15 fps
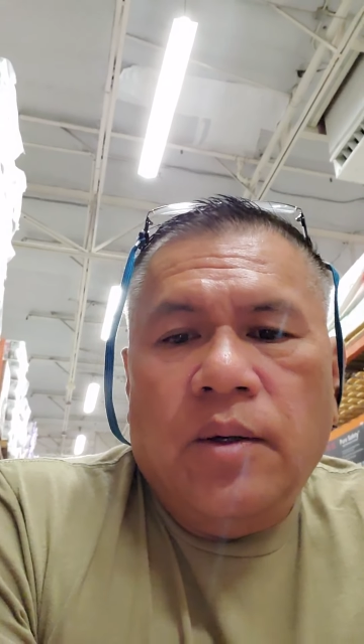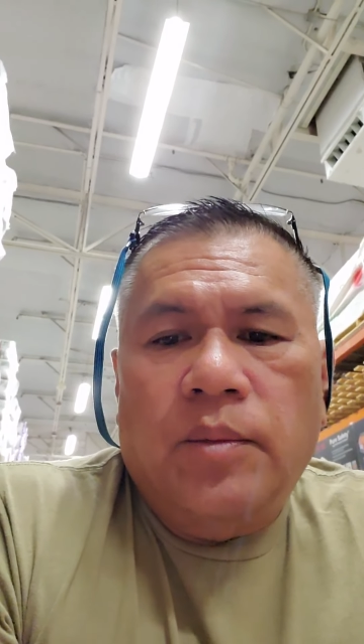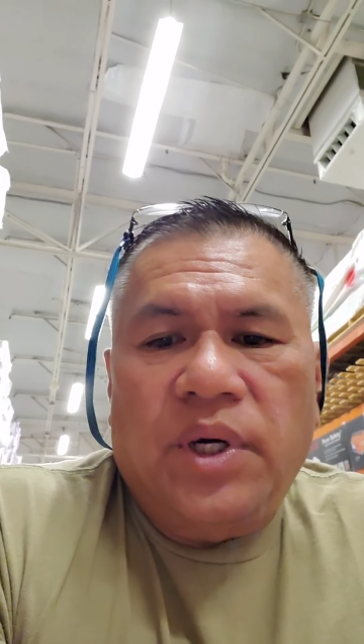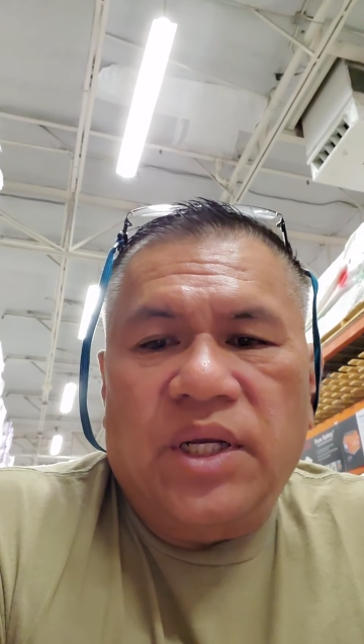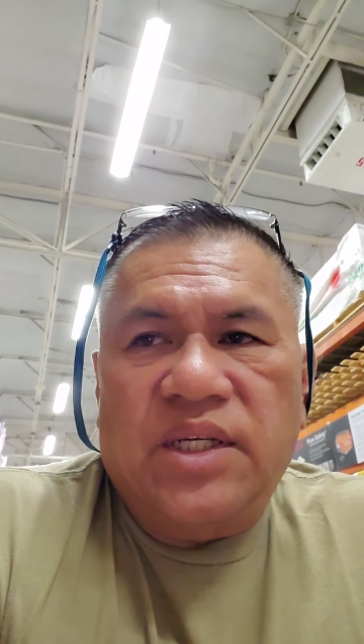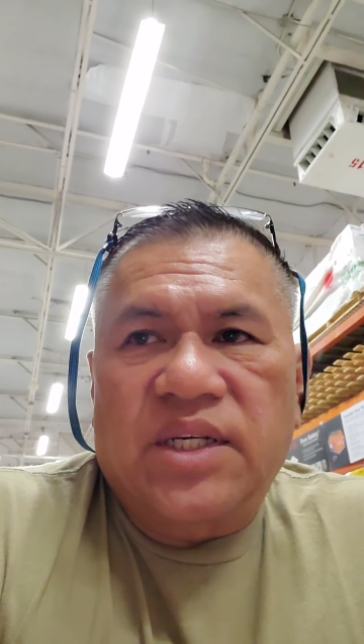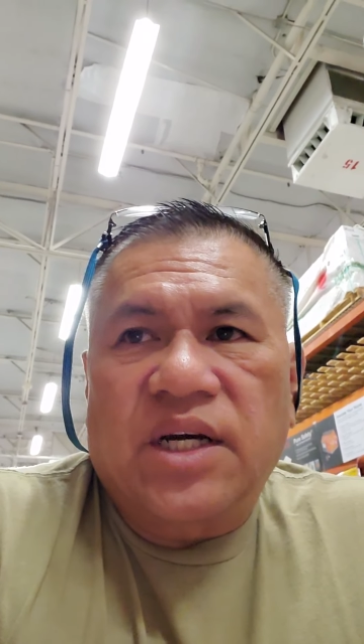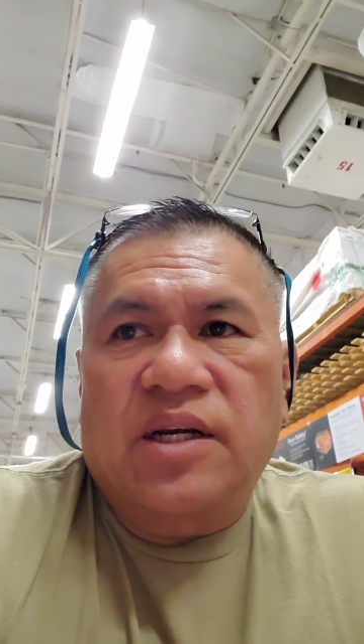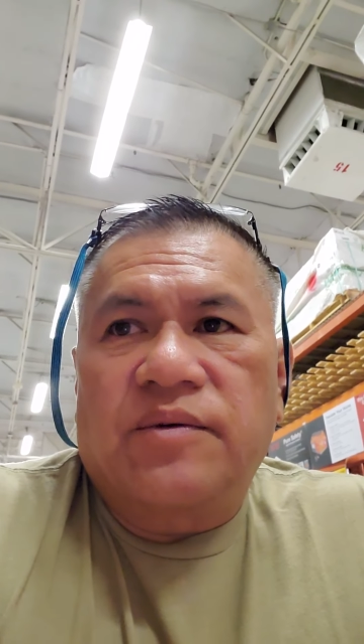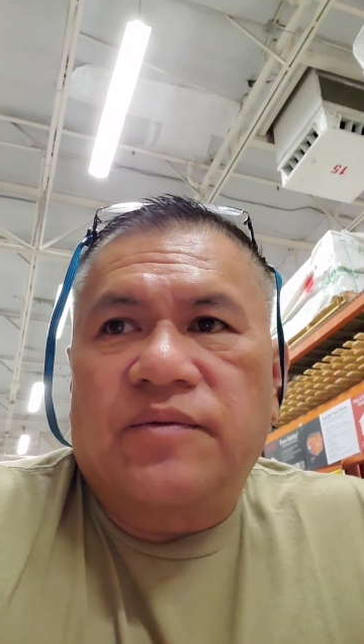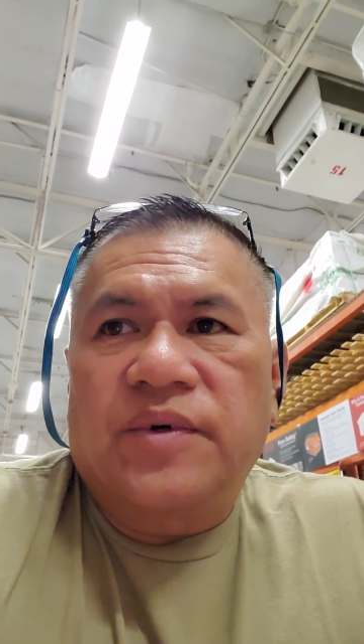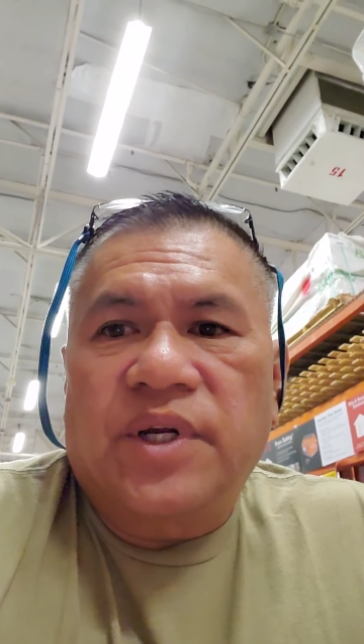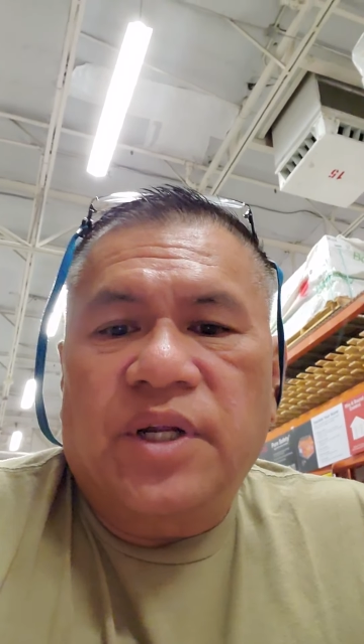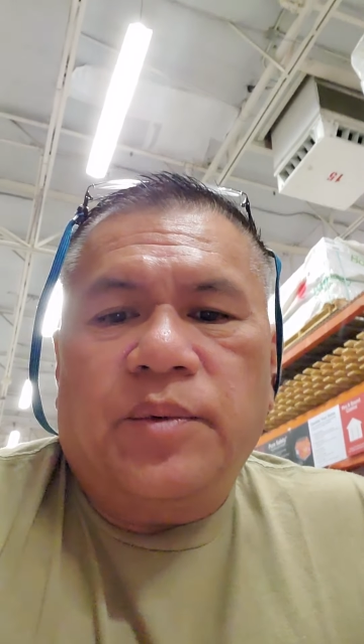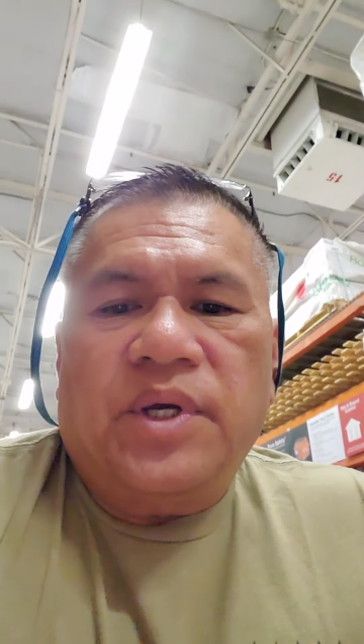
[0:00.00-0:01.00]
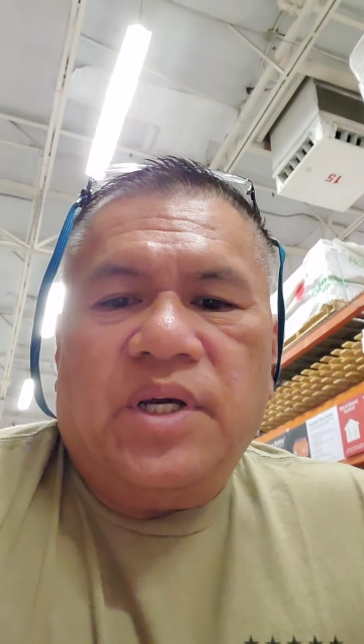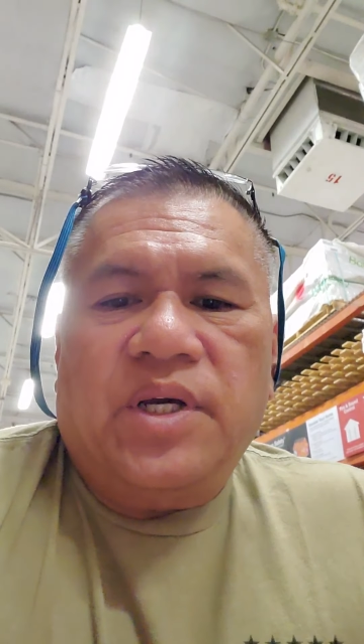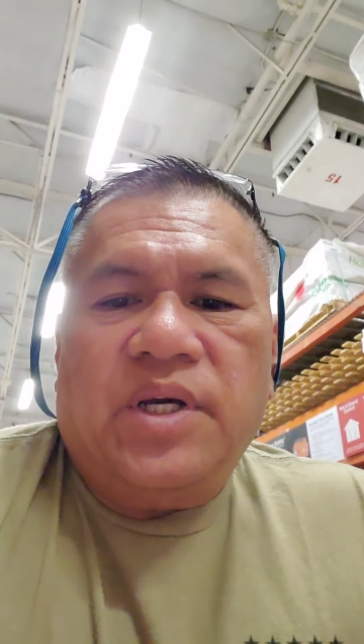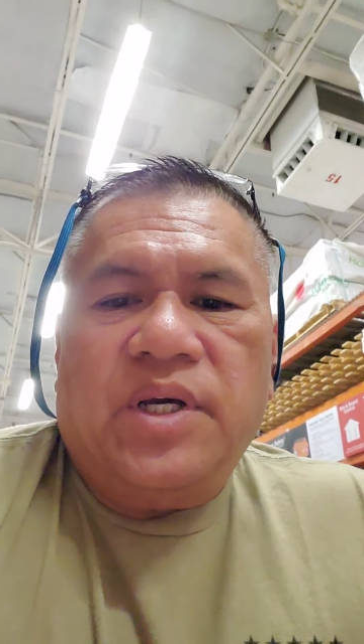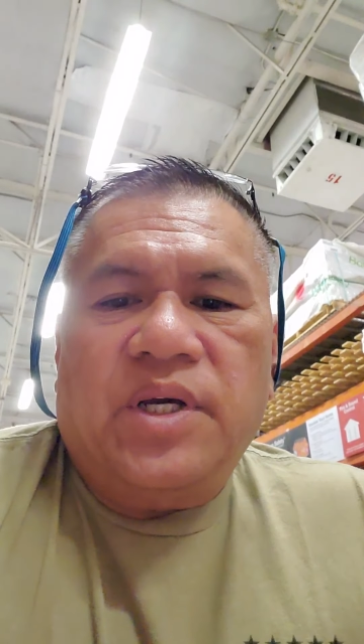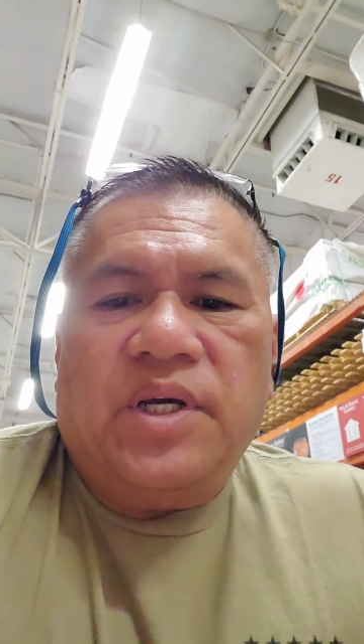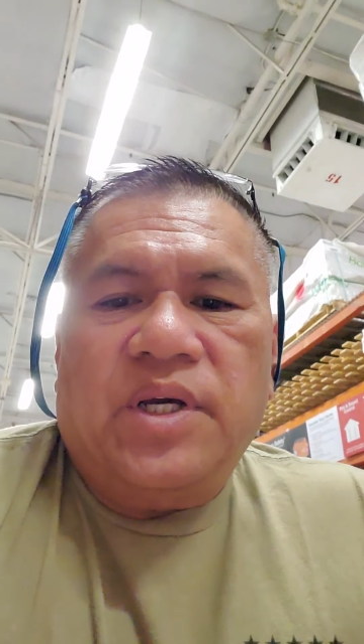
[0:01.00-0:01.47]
But it's kind of funny because